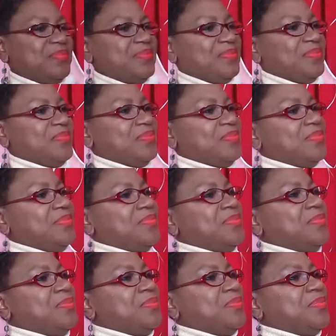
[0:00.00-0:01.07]

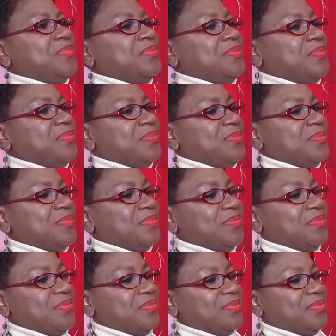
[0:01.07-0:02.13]
Nobody speaks.